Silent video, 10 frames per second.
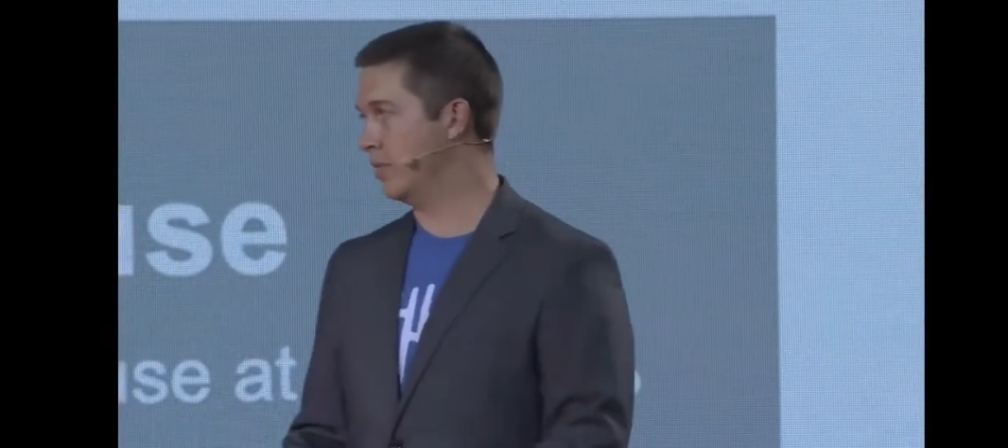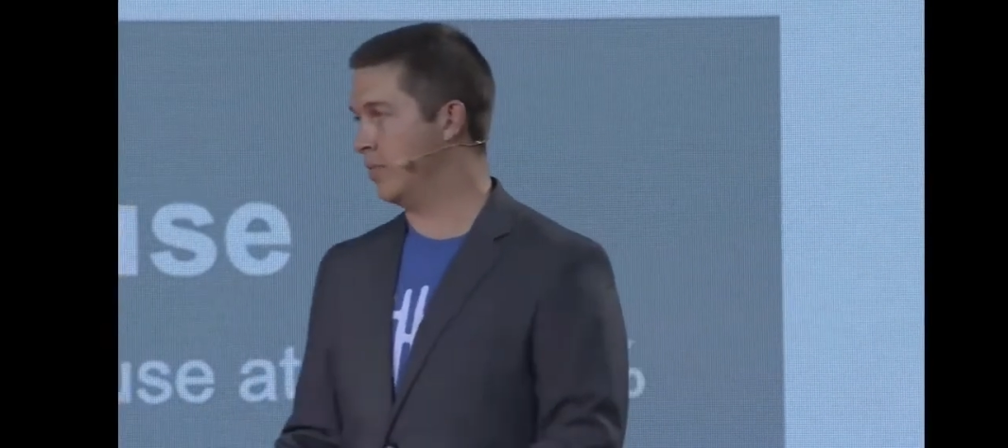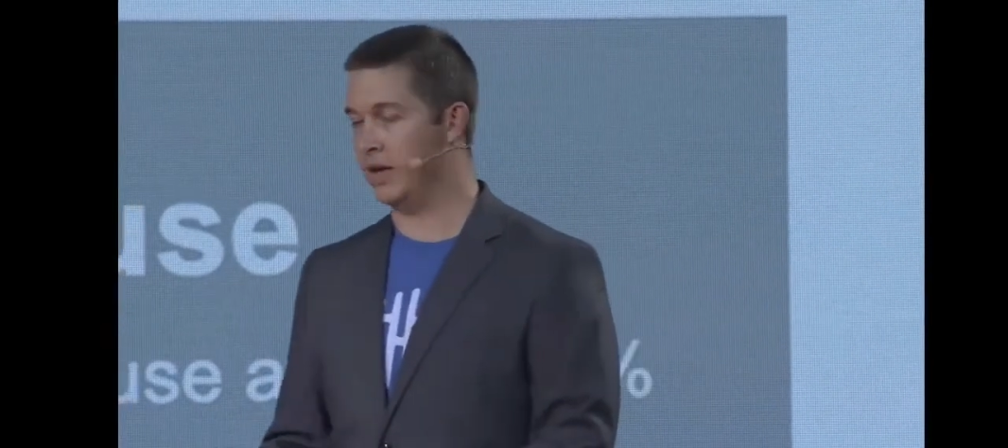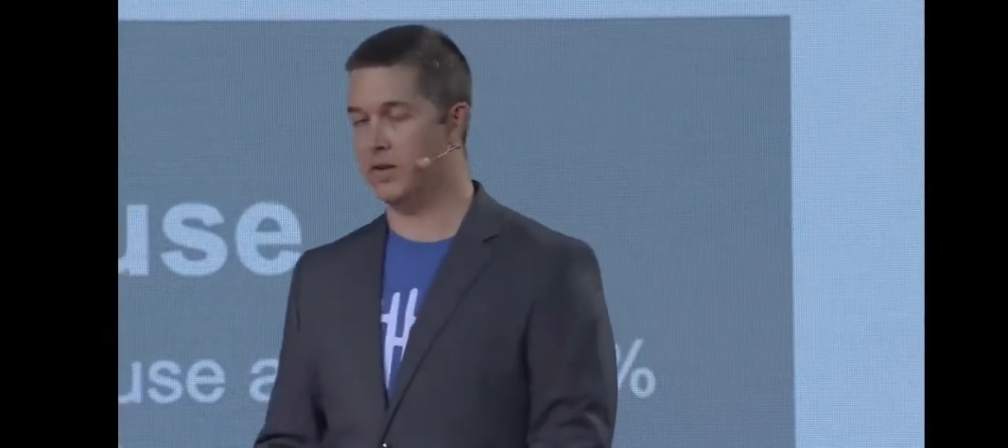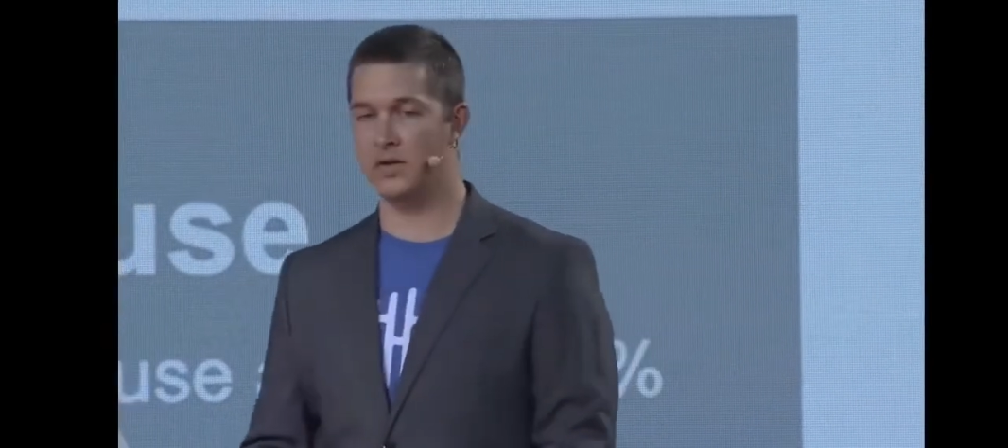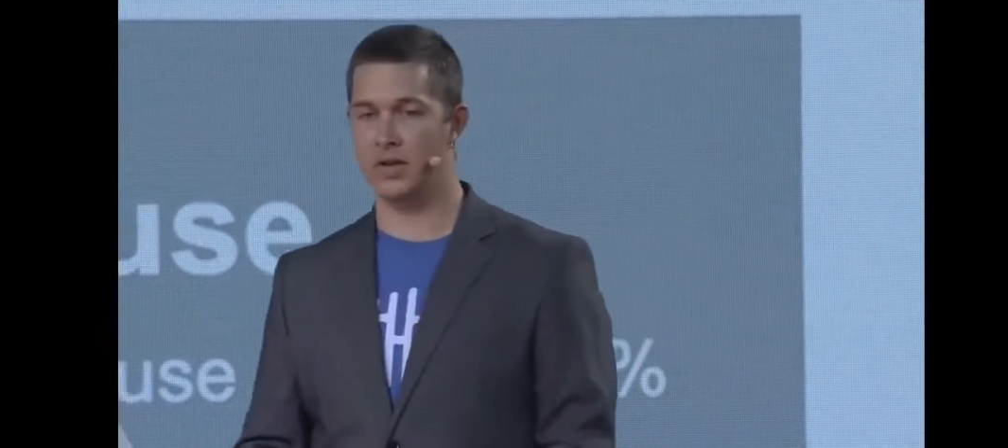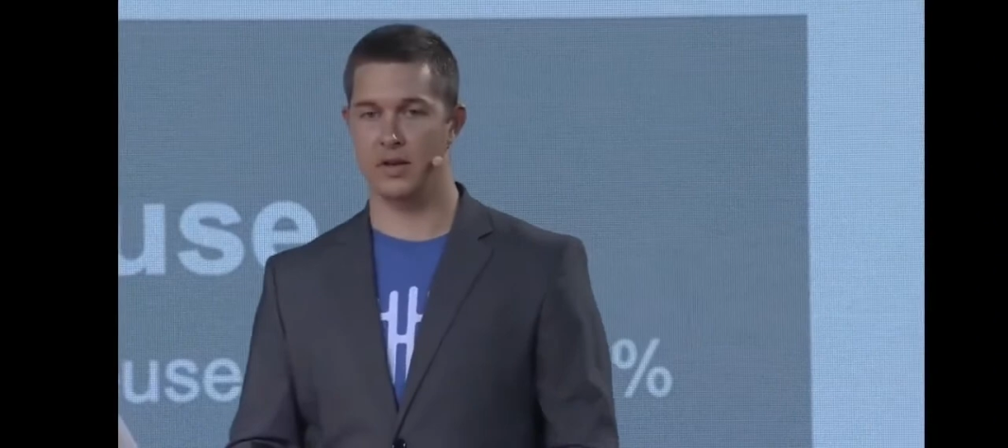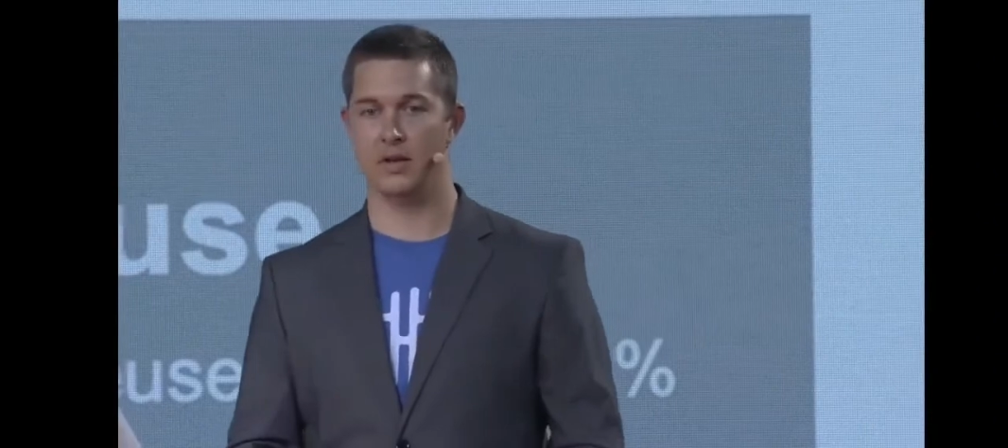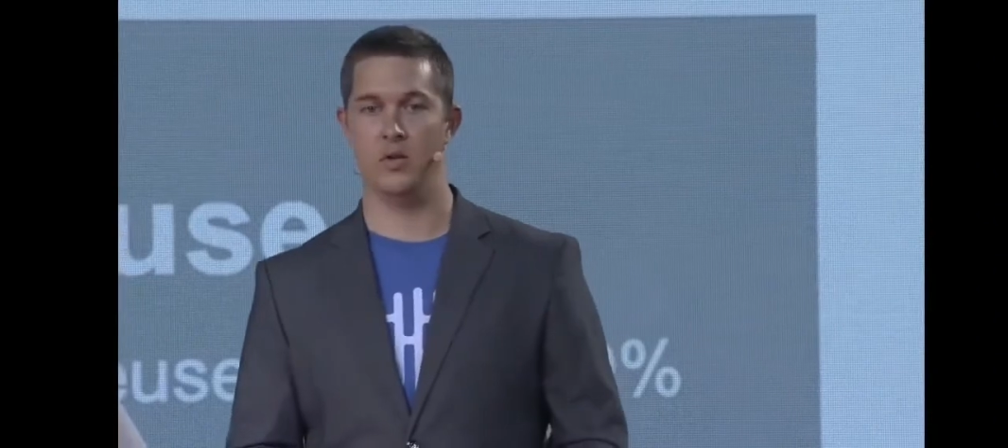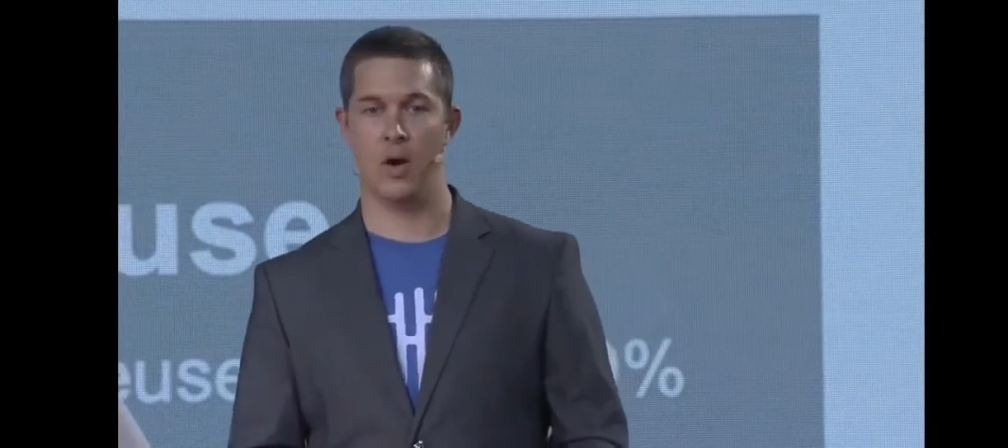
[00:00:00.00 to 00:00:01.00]
by
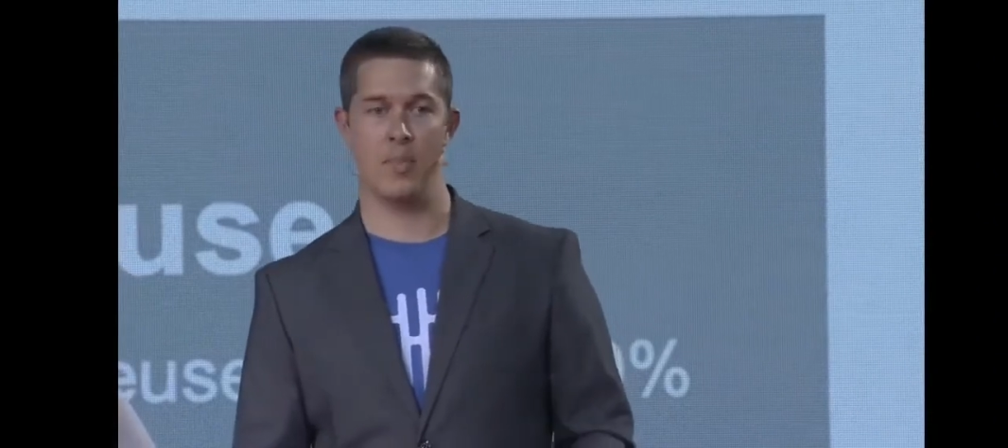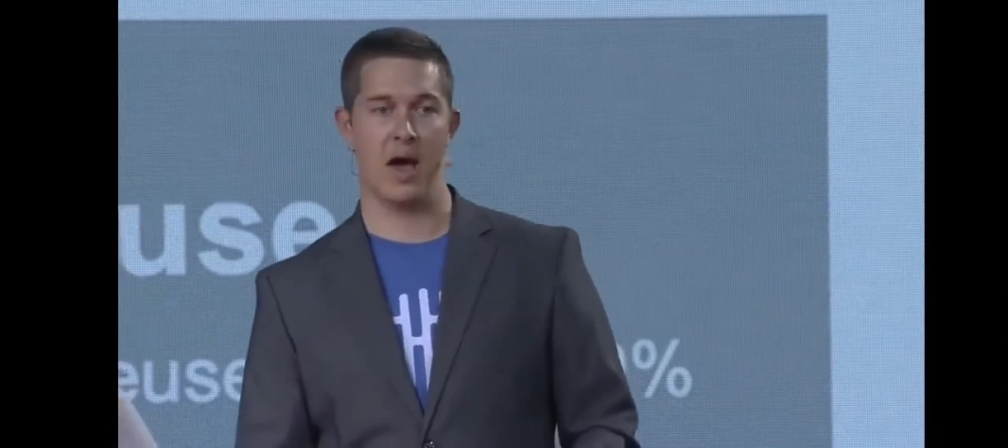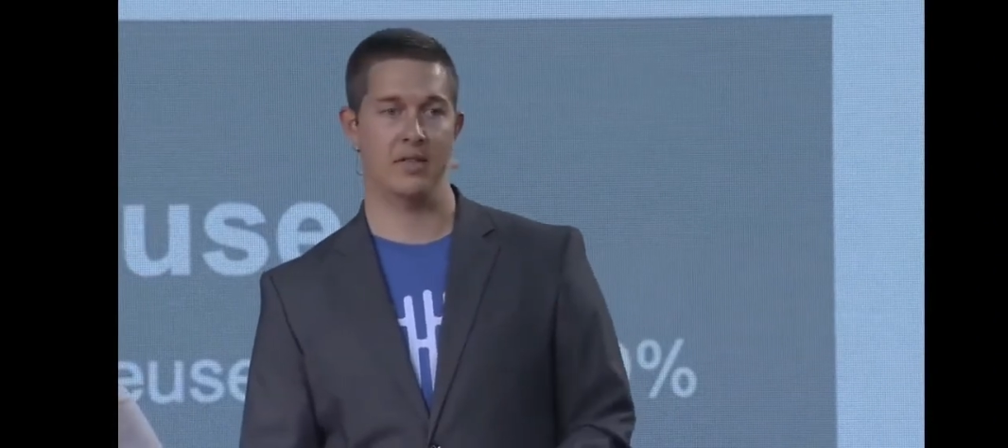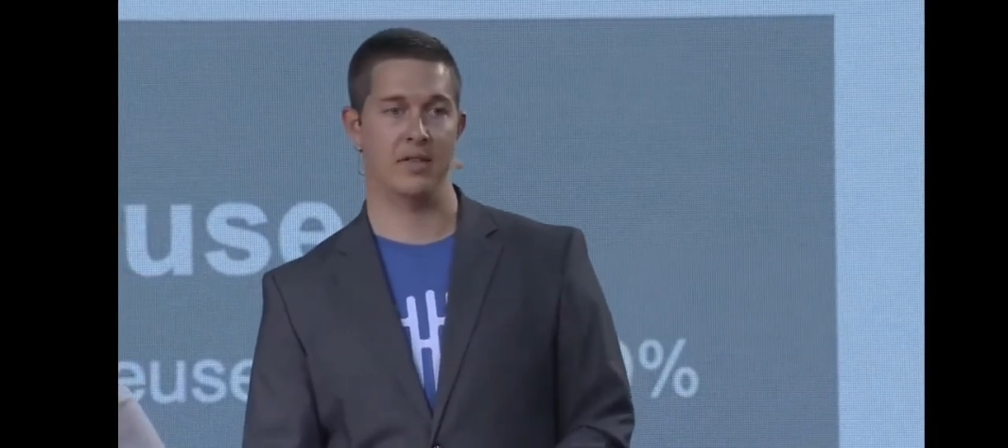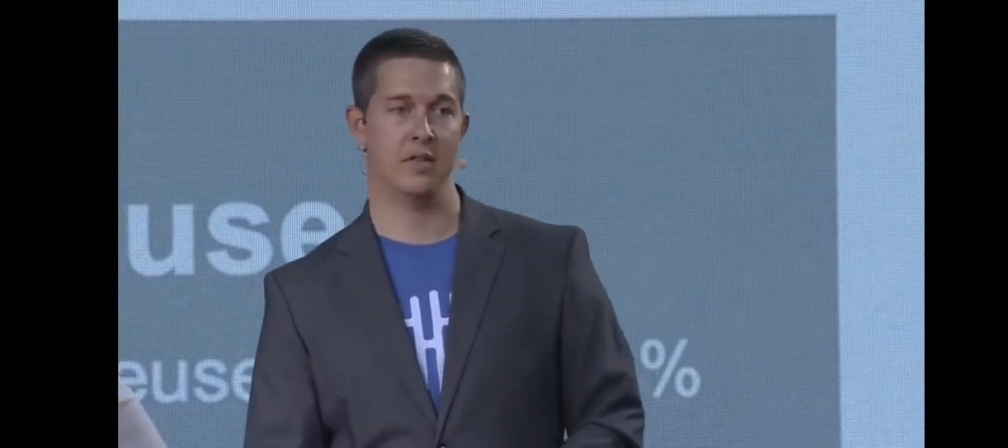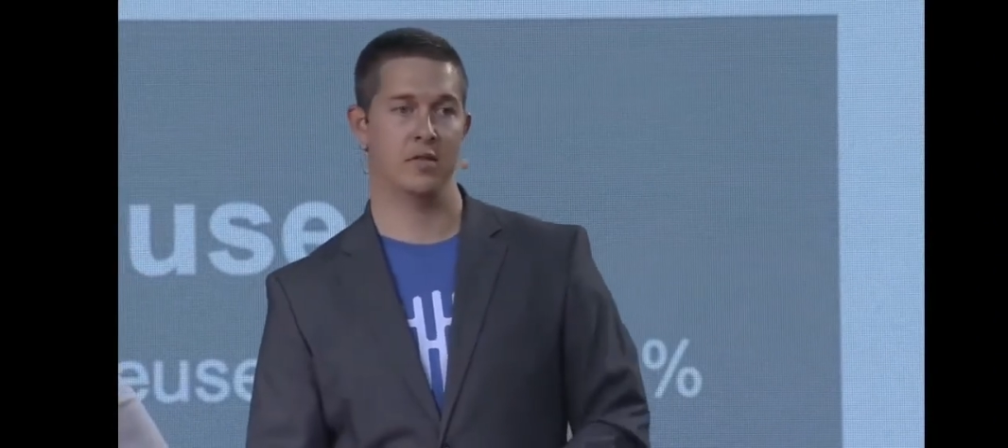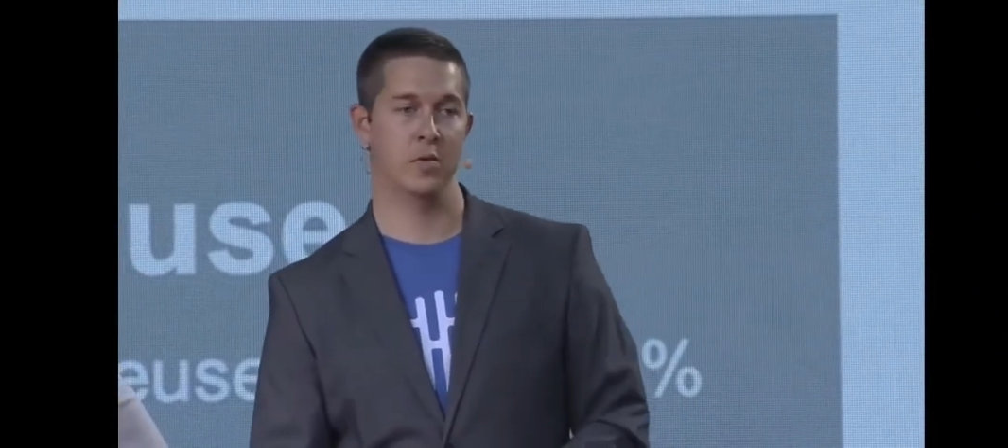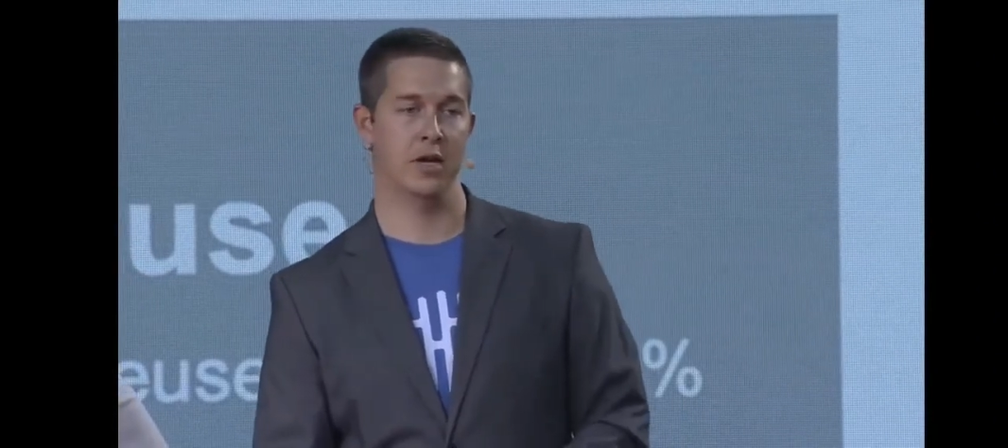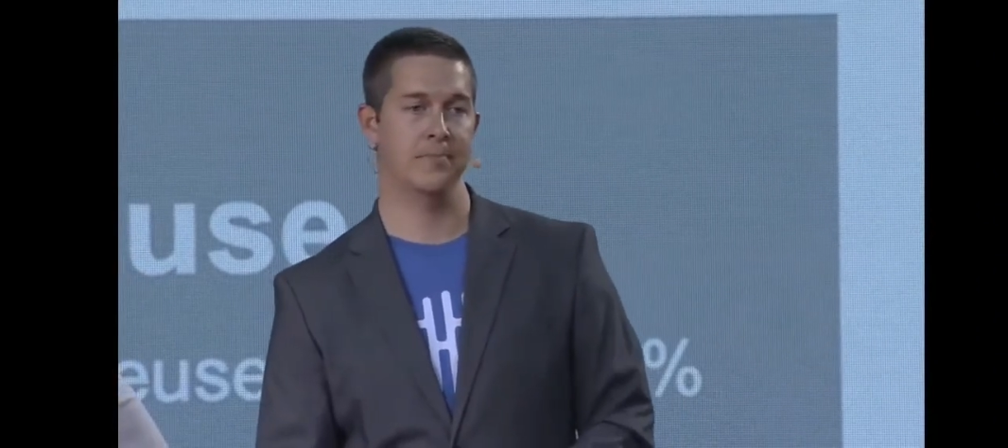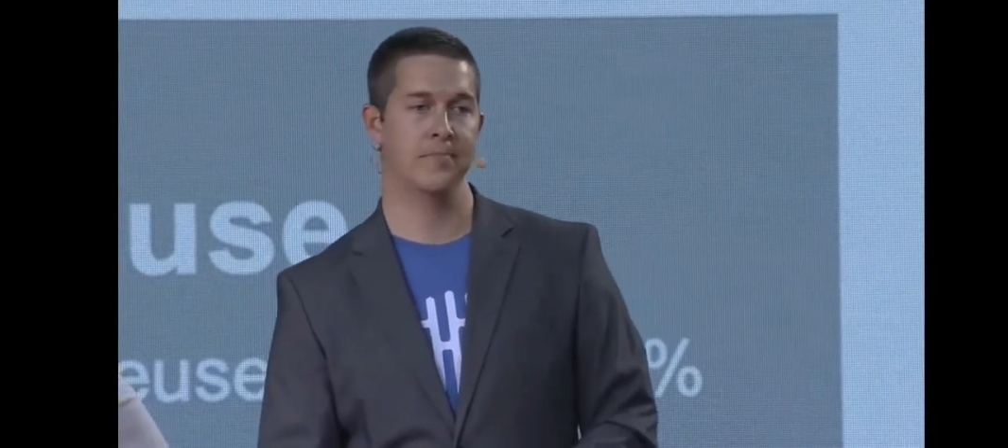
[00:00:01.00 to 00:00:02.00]
using UiPath Test
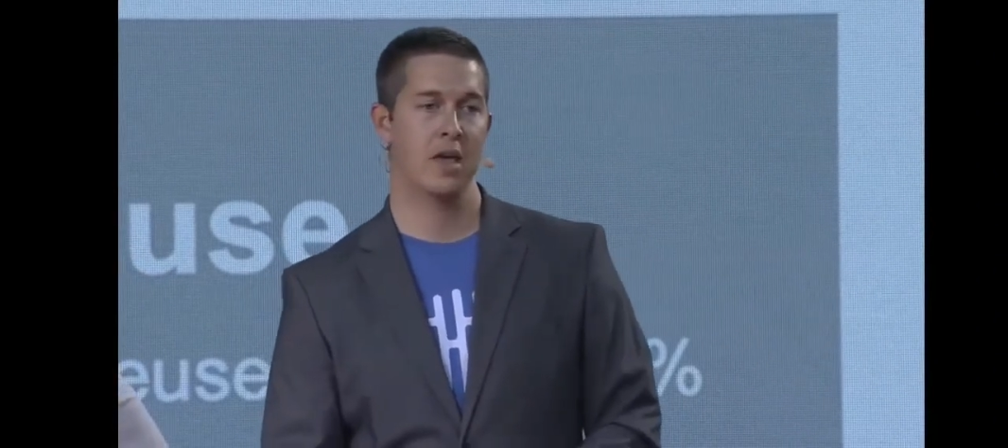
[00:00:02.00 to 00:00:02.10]
Suite,